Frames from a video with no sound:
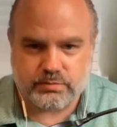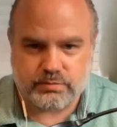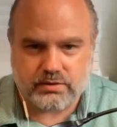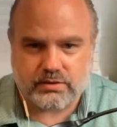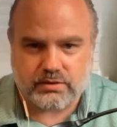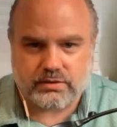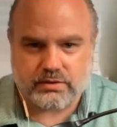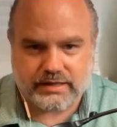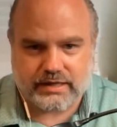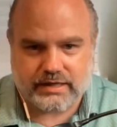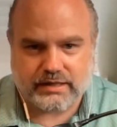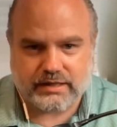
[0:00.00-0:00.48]

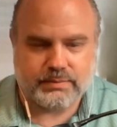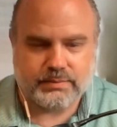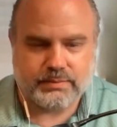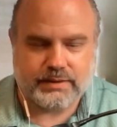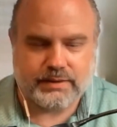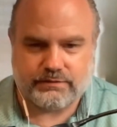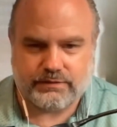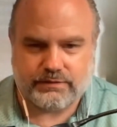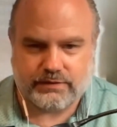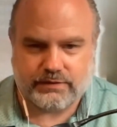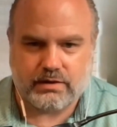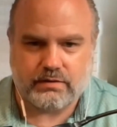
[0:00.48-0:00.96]
pure death
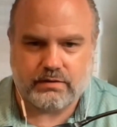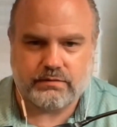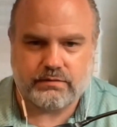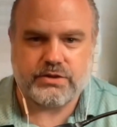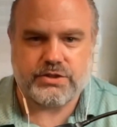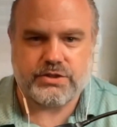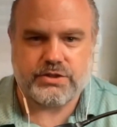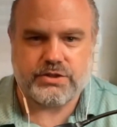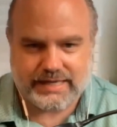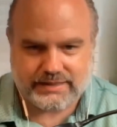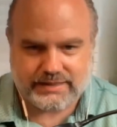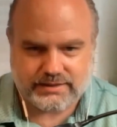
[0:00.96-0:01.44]
benefit
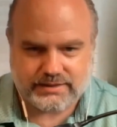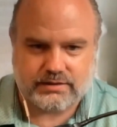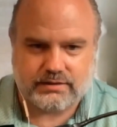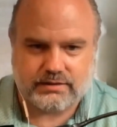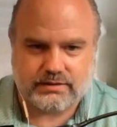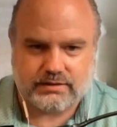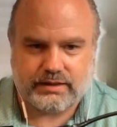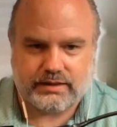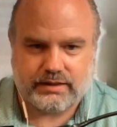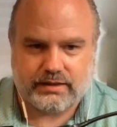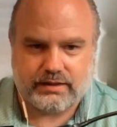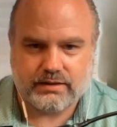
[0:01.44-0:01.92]
coverage
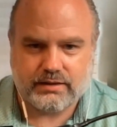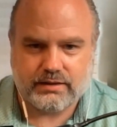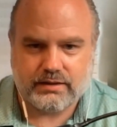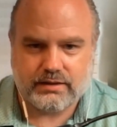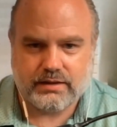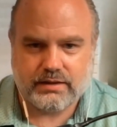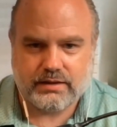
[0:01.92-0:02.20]
escalate.